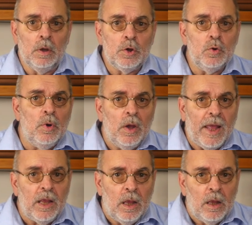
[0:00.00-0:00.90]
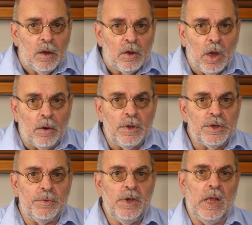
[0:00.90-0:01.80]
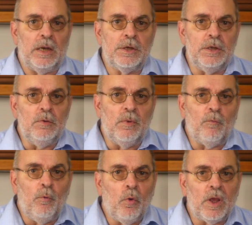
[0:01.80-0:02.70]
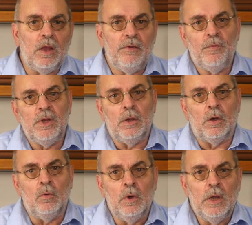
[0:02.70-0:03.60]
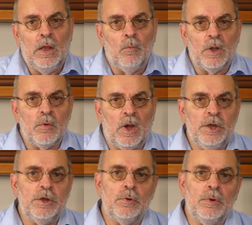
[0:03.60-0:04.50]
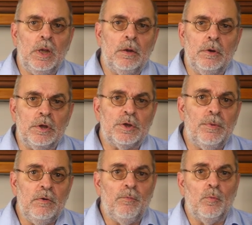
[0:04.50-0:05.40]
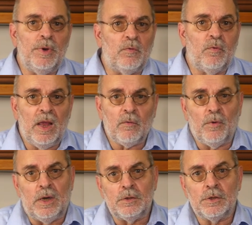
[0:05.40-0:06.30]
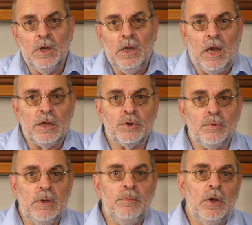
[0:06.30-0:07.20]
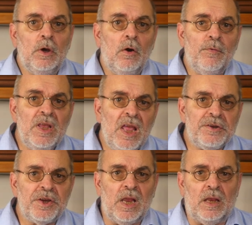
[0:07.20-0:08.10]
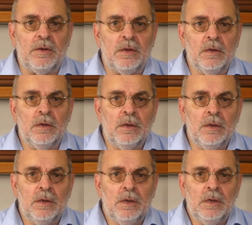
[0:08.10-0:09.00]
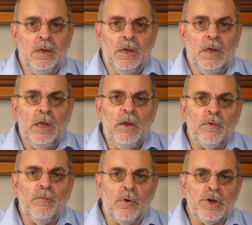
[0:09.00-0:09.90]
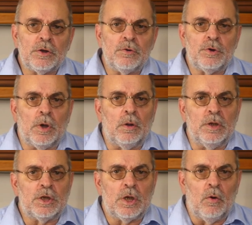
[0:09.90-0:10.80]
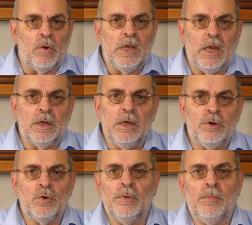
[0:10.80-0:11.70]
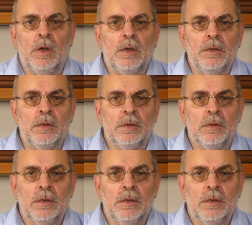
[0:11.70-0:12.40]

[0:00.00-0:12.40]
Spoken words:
to a current reality where 4K video and 192 kHz 24-bit FLAC files are streamed over the internet. Even voice control is slowly getting into the market.